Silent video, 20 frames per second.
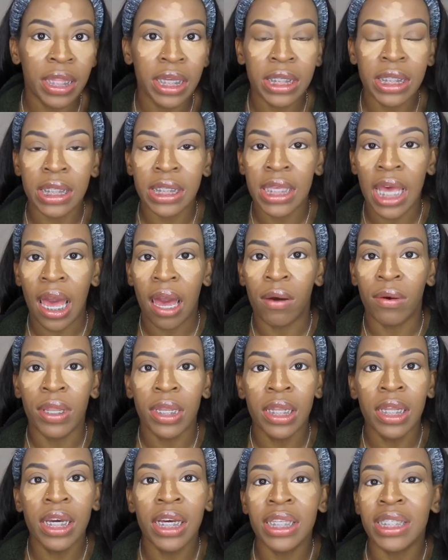This is how it
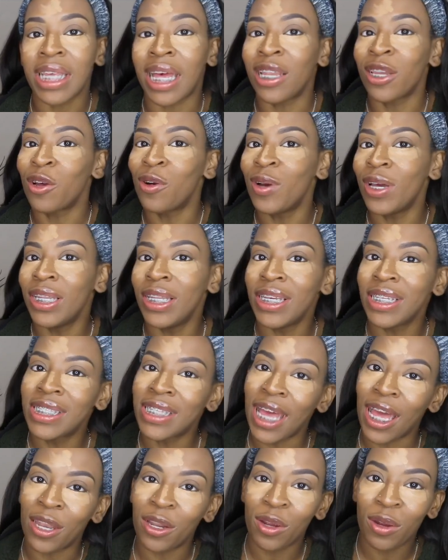looks. I know it looks
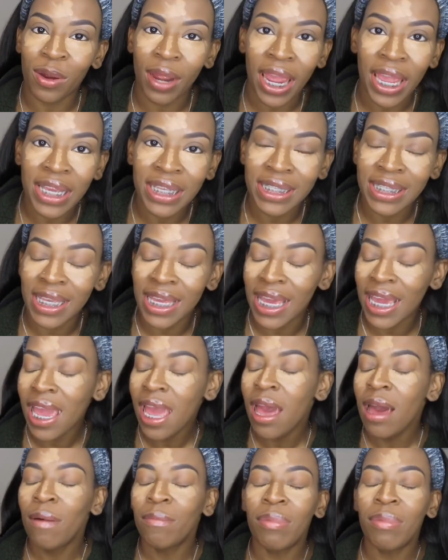kind of crazy,